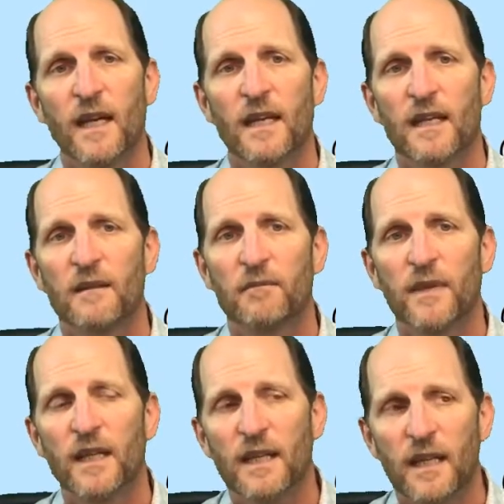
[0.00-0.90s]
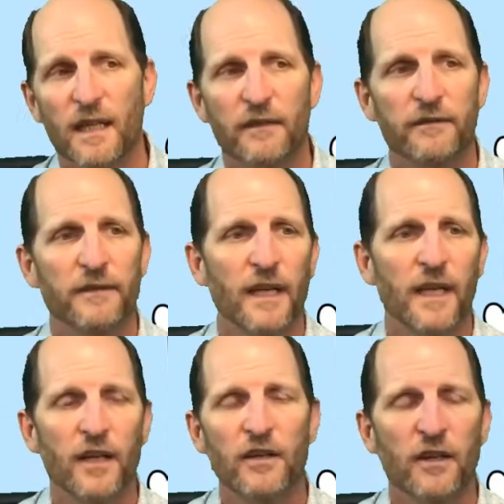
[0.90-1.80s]
It can be kind of
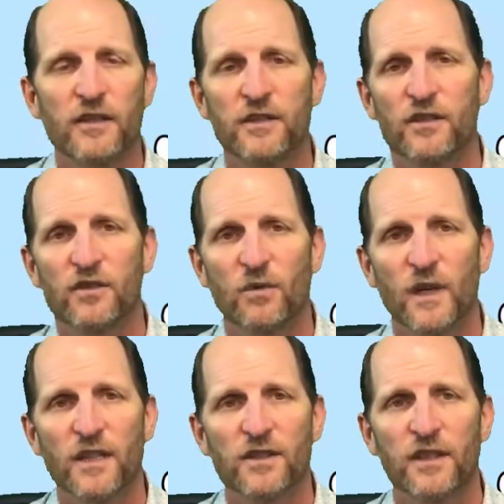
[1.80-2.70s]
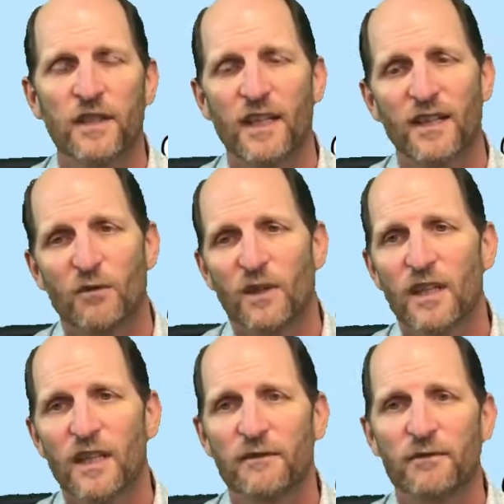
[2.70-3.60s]
a hairy situation, and
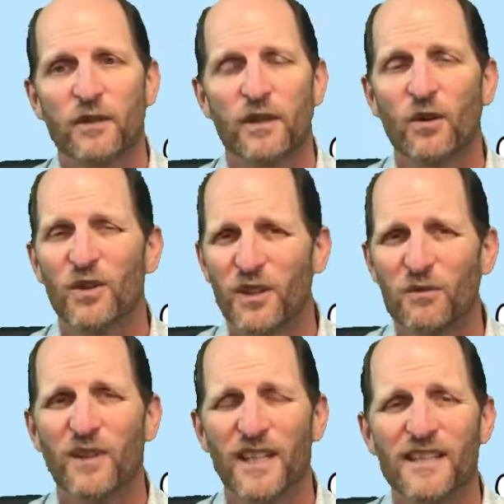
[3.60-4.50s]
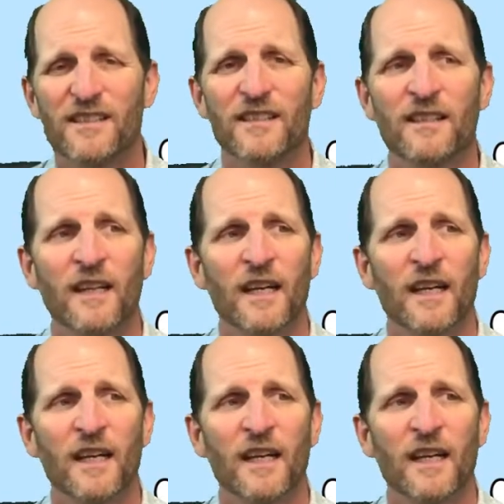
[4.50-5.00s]
really for no good reason.